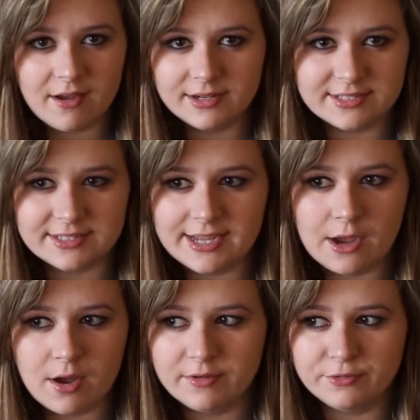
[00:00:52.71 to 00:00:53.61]
Honestly,
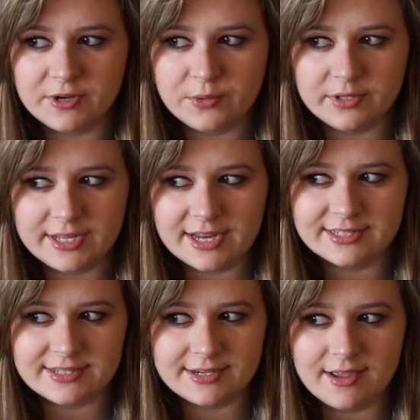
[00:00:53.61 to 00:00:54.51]
however frequently I
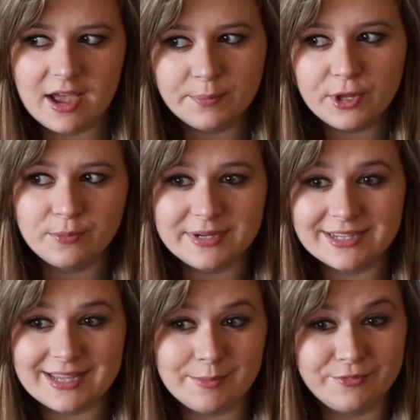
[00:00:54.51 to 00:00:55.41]
decide to upload,
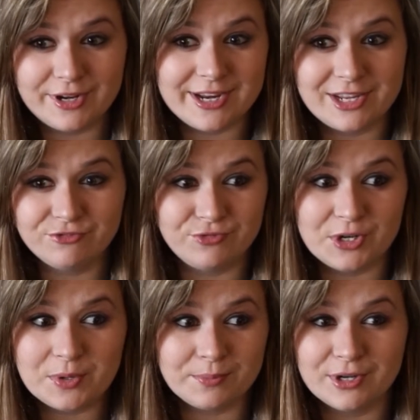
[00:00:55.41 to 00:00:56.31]
because I'm a very
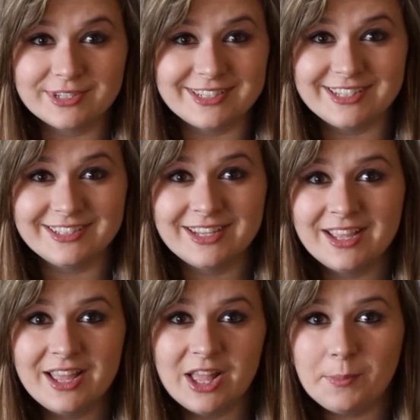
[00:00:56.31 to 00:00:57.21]
infrequent person,
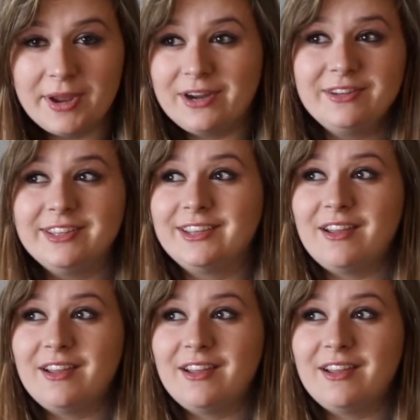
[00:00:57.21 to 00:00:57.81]
apparently,